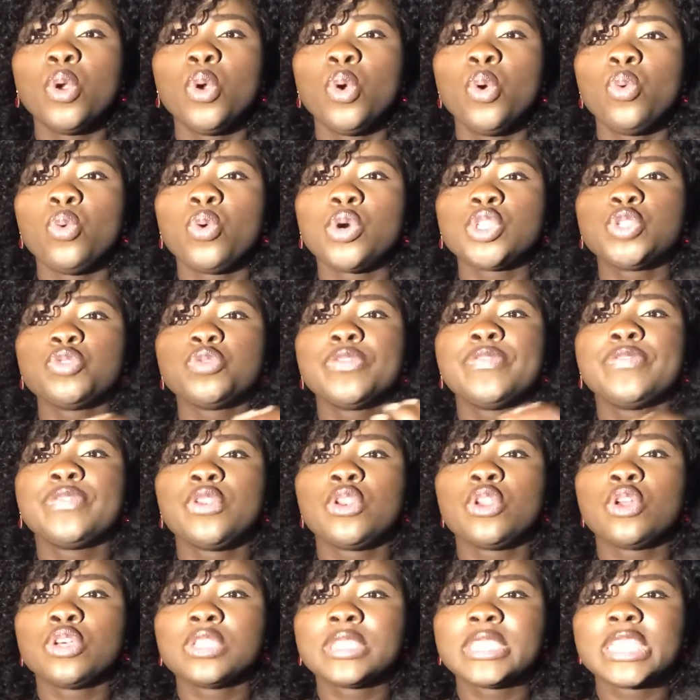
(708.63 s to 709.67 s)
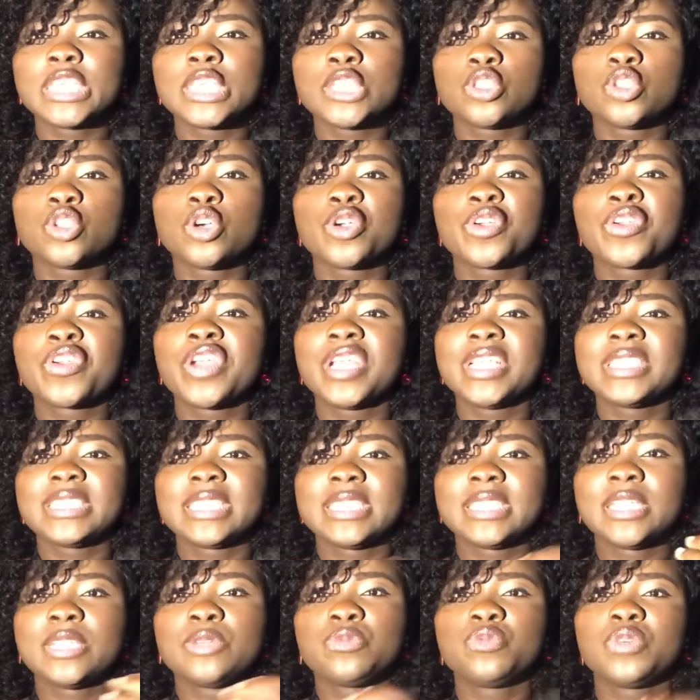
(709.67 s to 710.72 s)
What we've lost is not greater
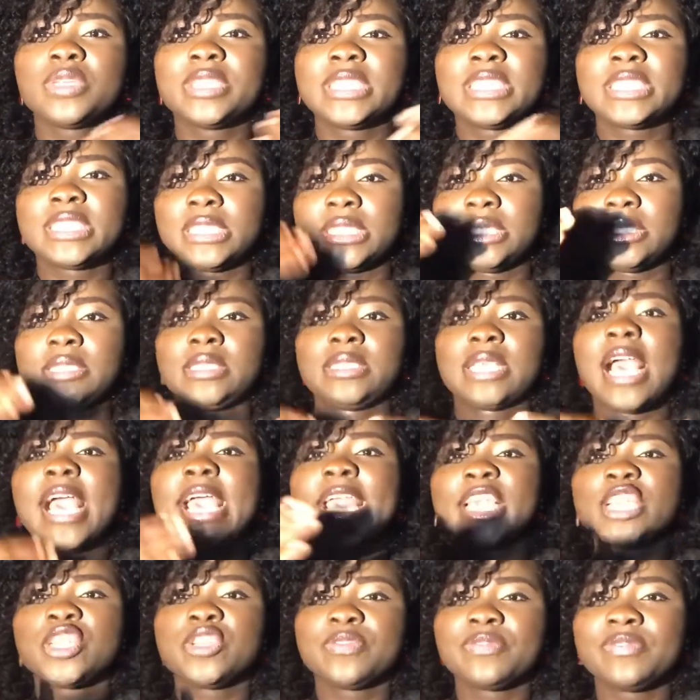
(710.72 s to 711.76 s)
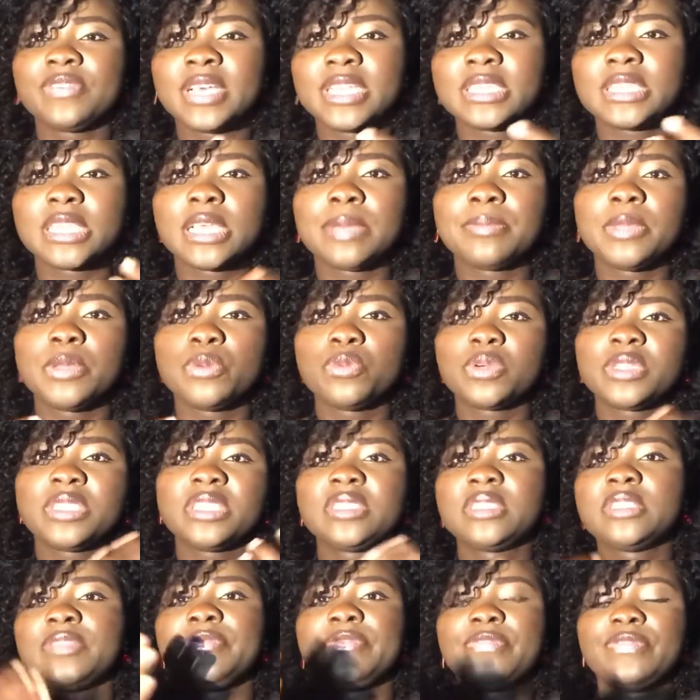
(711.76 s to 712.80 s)
than what is ahead of us. I mean, what
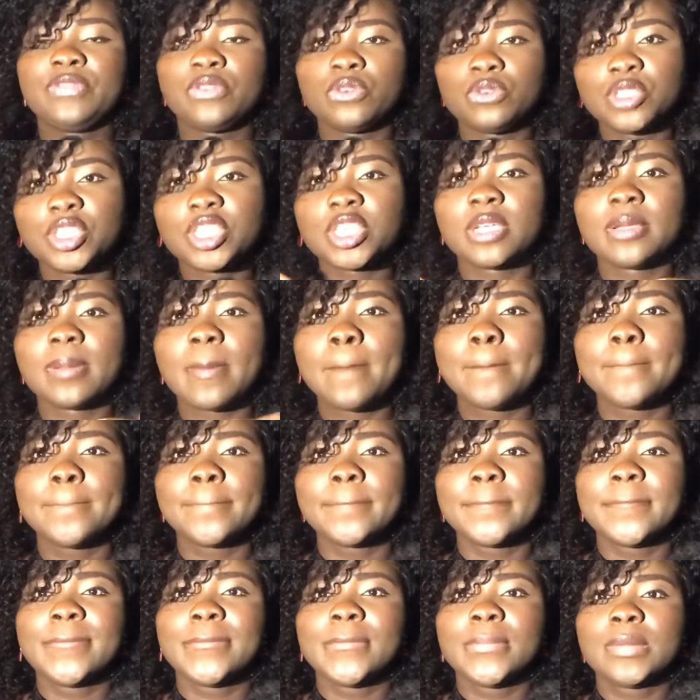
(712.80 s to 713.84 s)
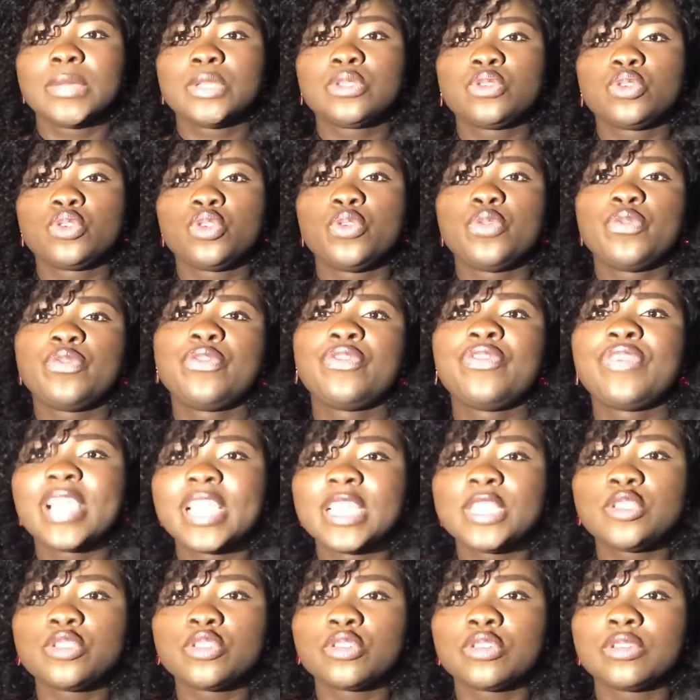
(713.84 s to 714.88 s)
is in future. So you
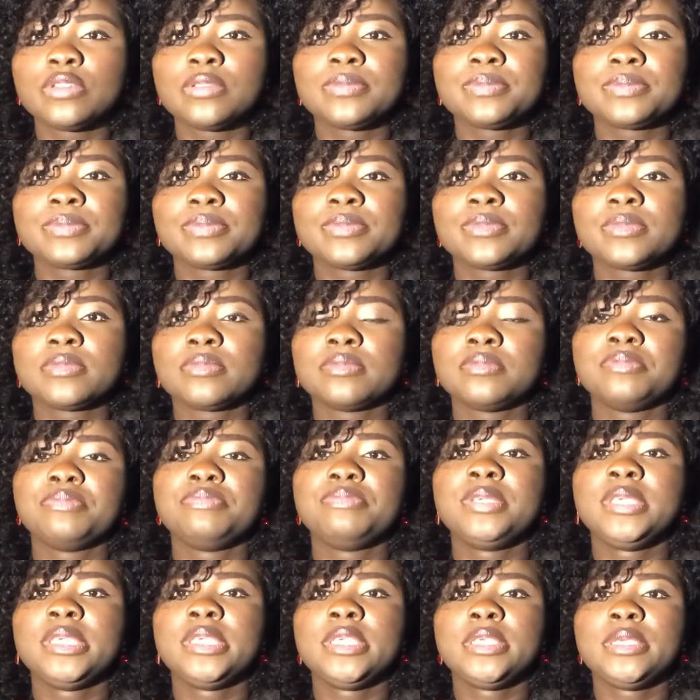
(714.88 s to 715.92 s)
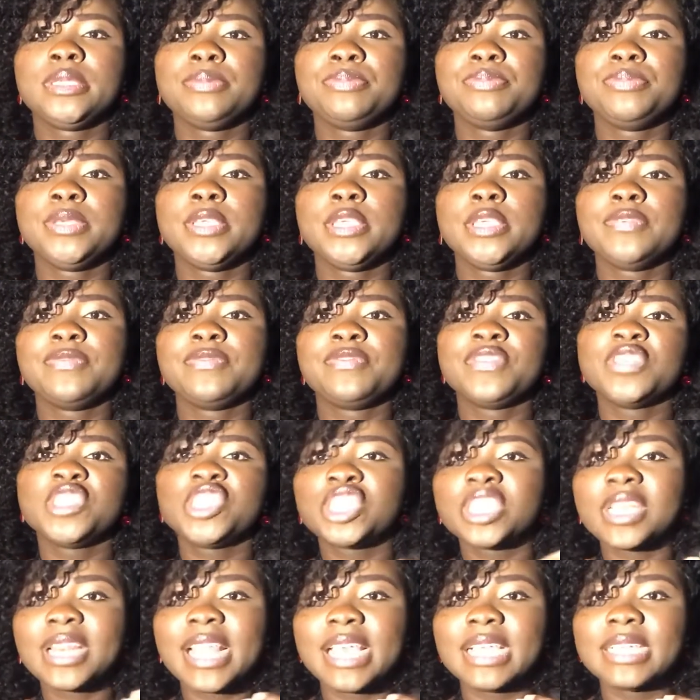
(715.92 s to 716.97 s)
fight on, be, be
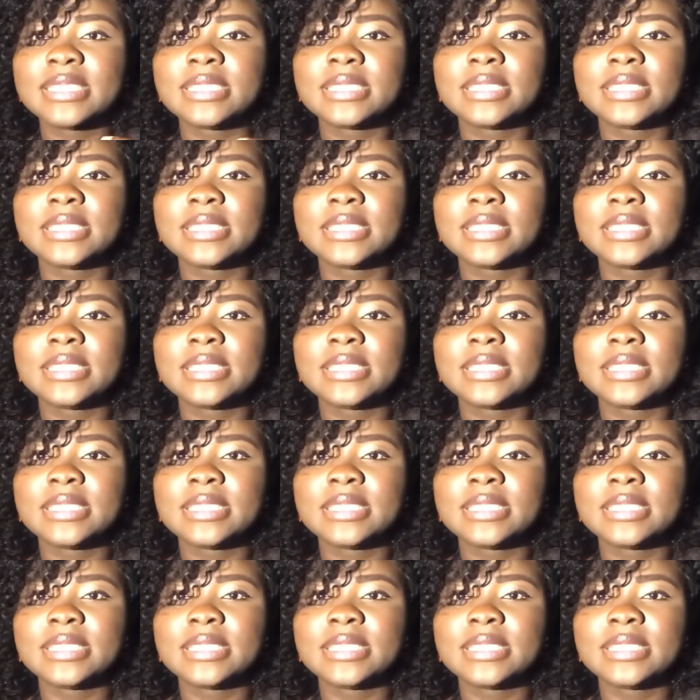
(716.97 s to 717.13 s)
vigilant,